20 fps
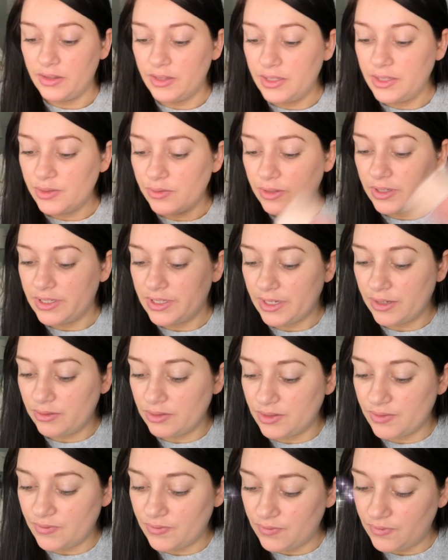this
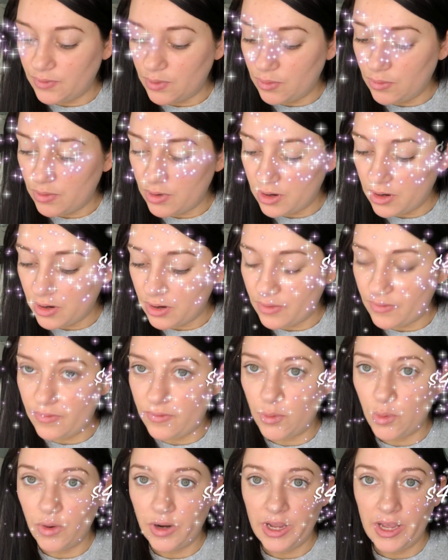retails for
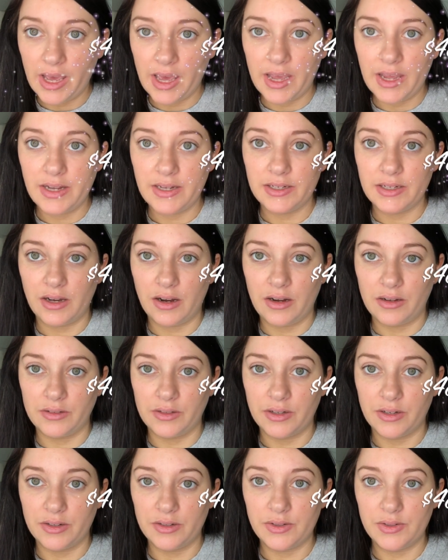
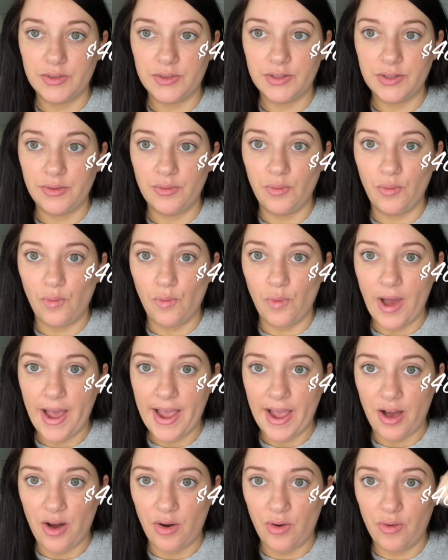$48.
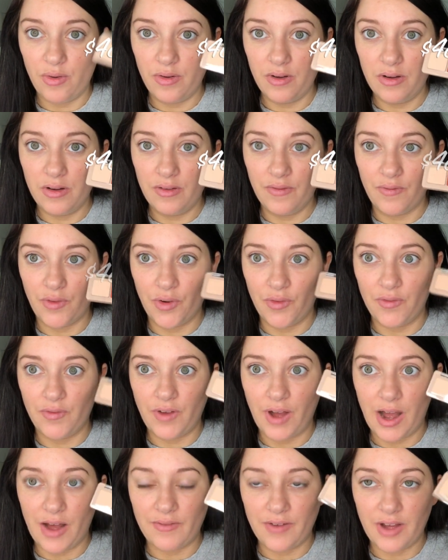Wow. For five